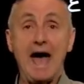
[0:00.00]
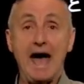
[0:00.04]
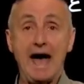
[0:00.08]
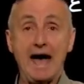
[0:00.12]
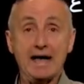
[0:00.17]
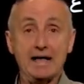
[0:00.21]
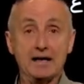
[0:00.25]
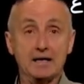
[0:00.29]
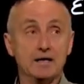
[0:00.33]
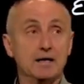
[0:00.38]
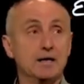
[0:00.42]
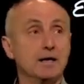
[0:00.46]

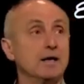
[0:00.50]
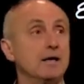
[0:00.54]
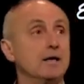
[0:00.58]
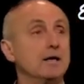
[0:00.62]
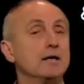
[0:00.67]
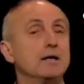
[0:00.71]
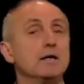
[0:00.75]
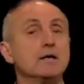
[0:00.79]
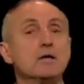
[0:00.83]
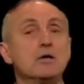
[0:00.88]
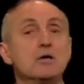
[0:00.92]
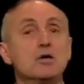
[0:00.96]
add.
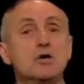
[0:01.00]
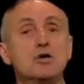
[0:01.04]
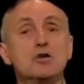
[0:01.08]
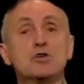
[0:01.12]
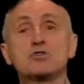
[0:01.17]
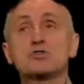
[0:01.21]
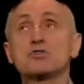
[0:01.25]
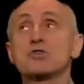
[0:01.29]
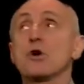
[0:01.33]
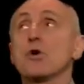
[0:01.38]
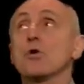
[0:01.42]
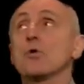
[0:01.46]

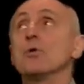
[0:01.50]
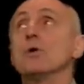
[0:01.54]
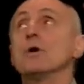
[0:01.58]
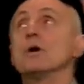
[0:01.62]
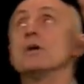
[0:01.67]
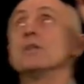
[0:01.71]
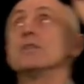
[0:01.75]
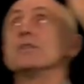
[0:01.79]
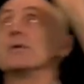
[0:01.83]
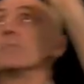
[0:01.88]
So